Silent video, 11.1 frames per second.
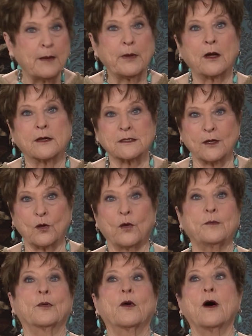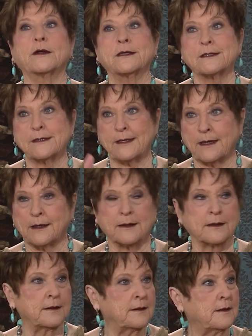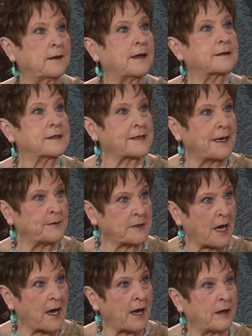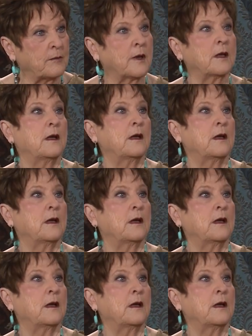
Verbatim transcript: because the Lord brought us there at the same time,